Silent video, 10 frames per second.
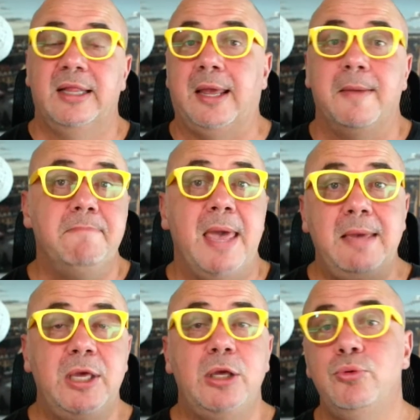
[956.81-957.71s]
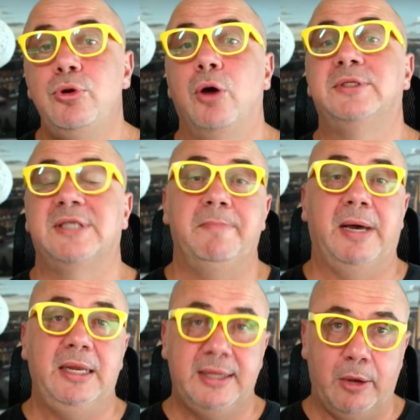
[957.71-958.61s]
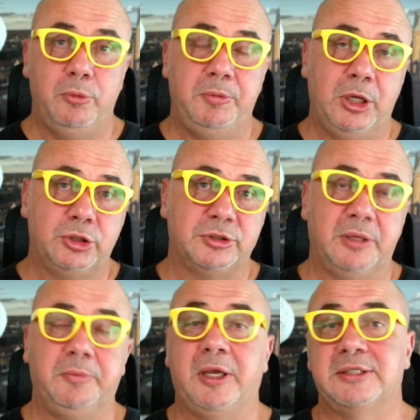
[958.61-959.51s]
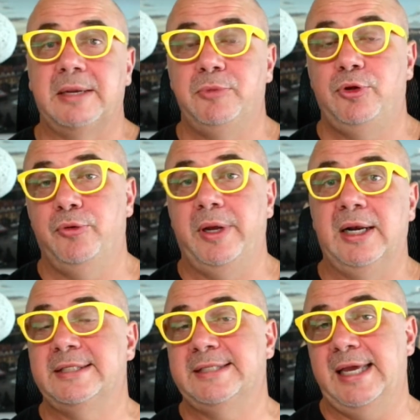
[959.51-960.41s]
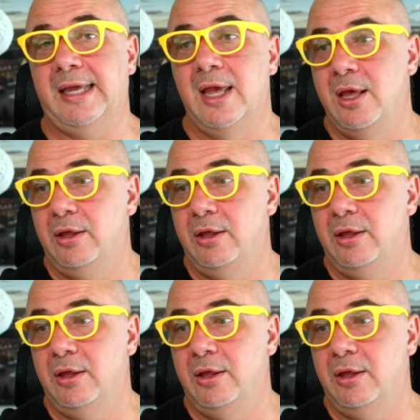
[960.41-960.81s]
like, maybe you know somebody that would be interested because I'm doing, let's say,